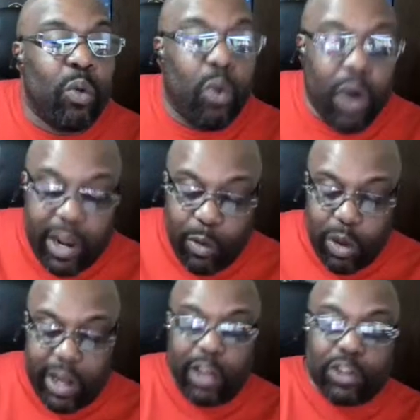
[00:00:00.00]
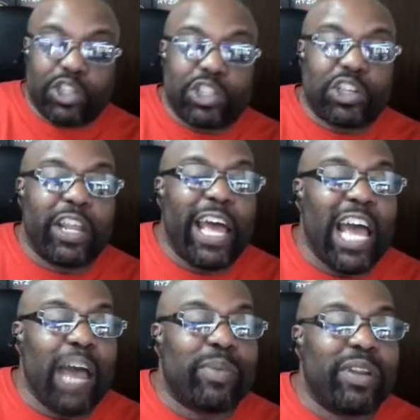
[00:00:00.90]
what else is going to
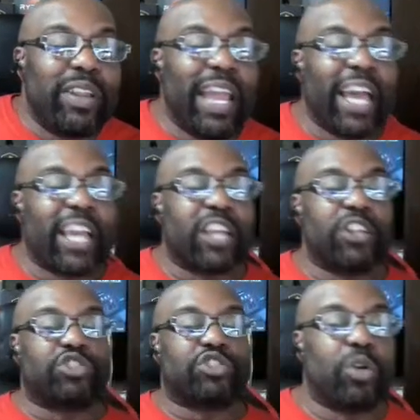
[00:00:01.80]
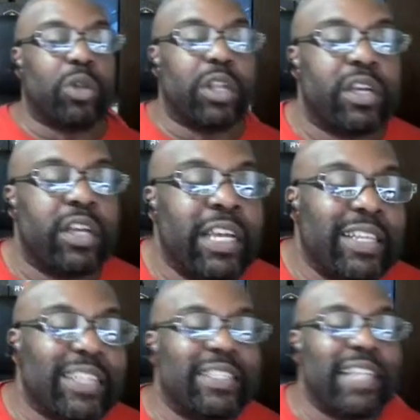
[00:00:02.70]
happen in that controller
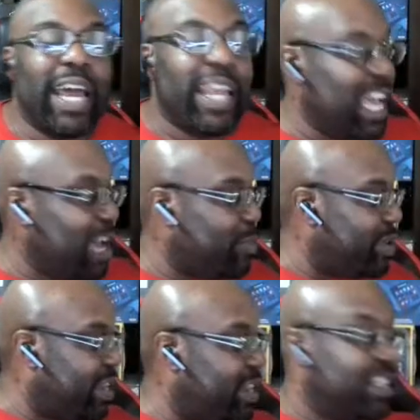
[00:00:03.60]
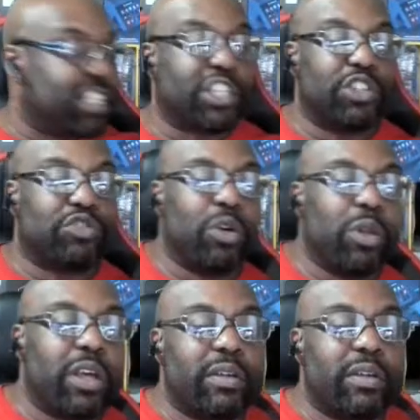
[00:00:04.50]
that's not happening in this controller?